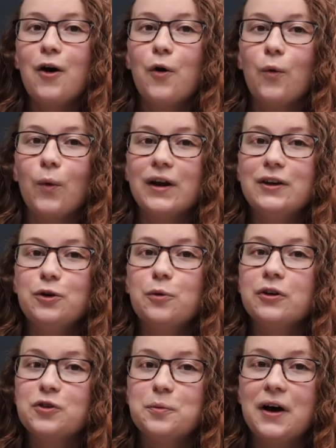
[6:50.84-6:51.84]
When you
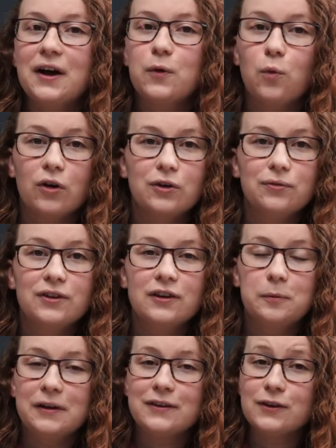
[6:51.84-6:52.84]
want to buy one of
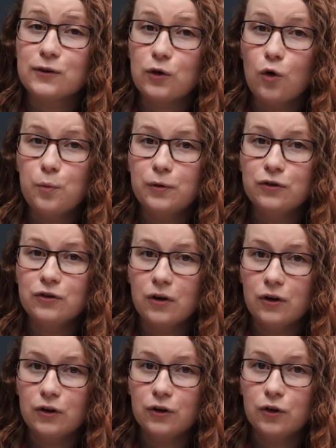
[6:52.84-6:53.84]
these pencils open
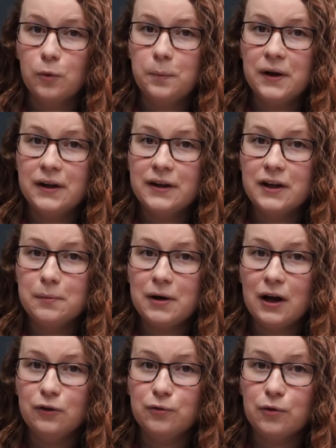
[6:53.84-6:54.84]
stock, you'll pay the
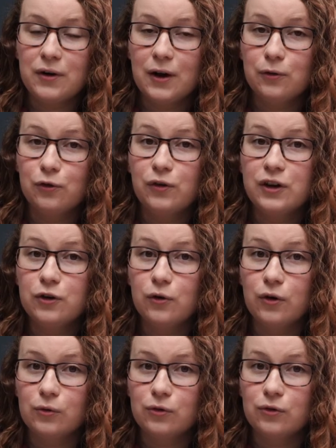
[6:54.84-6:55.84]
amount of around 3
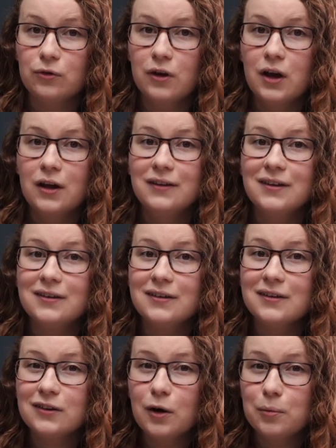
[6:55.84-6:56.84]
euros. This
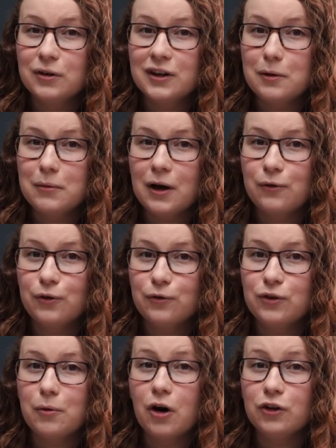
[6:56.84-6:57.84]
is double the amount of
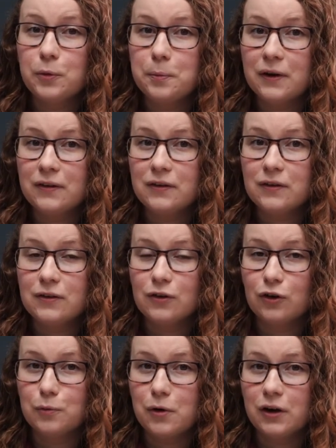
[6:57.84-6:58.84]
some other pencils
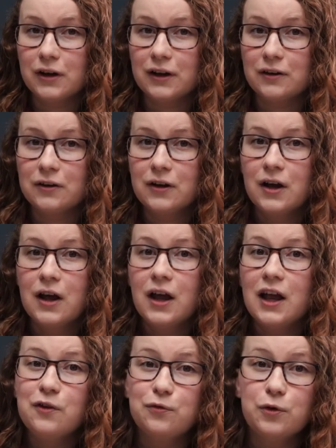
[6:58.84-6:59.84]
on the market.
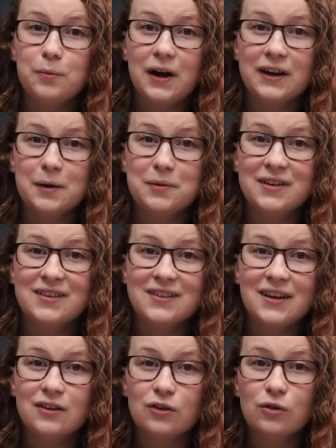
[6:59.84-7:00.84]
If you buy them in a
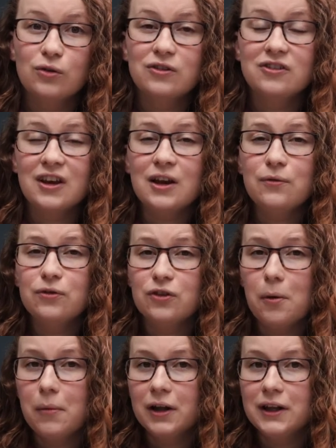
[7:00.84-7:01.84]
set, you'll save
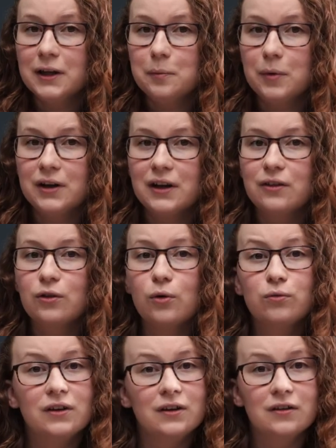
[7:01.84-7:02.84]
some money, but I
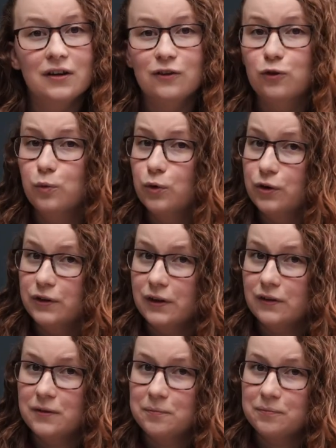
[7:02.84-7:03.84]
don't think it's worth
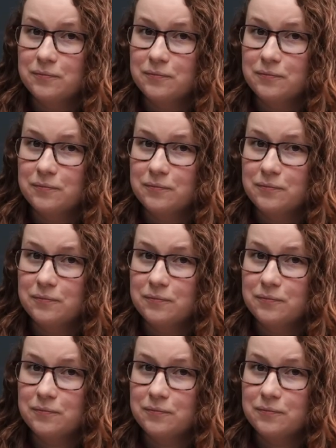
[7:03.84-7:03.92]
it.